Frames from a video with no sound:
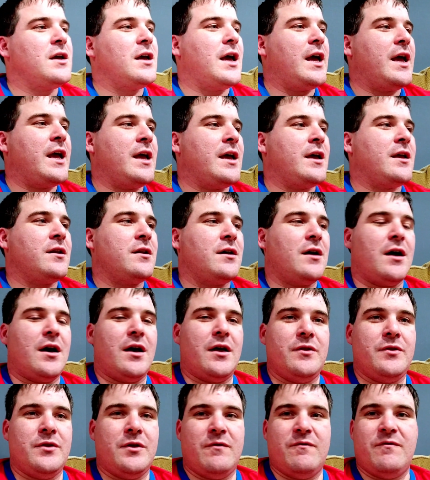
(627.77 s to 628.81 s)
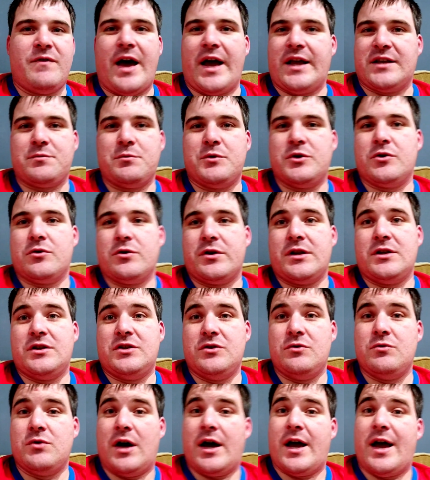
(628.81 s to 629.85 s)
And the vast majority
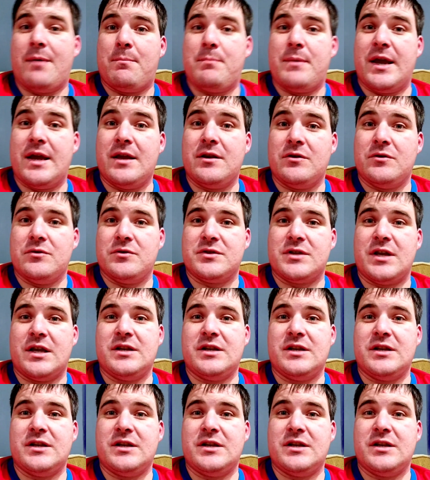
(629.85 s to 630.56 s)
do not have manuals.